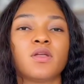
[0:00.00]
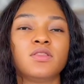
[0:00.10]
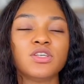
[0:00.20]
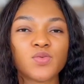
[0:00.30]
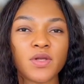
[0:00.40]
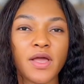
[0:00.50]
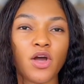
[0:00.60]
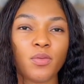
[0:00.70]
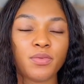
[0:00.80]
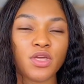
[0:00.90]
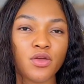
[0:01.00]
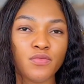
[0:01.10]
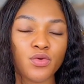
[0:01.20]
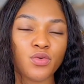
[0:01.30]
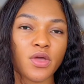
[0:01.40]
This will help give
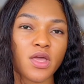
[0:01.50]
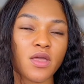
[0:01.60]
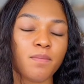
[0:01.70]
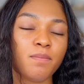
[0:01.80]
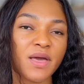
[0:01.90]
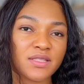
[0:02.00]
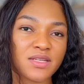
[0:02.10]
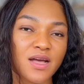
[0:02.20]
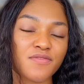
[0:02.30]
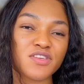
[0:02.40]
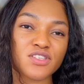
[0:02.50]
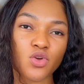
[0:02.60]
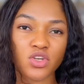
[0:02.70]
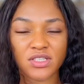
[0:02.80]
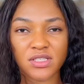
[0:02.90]
you a better
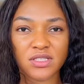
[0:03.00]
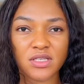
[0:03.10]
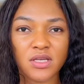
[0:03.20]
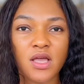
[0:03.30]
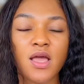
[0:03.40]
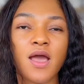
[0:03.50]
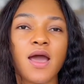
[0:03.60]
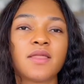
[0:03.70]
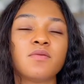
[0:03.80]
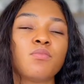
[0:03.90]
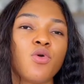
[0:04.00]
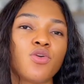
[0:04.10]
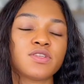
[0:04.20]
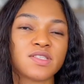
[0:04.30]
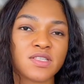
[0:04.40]
viscosity and a
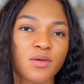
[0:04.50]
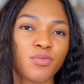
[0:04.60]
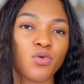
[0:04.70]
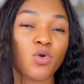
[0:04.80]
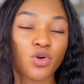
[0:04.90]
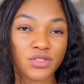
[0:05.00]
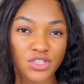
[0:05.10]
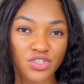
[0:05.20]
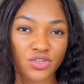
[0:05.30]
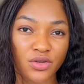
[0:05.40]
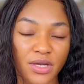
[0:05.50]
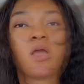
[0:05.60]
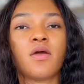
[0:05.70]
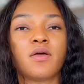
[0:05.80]
more stable conditioner.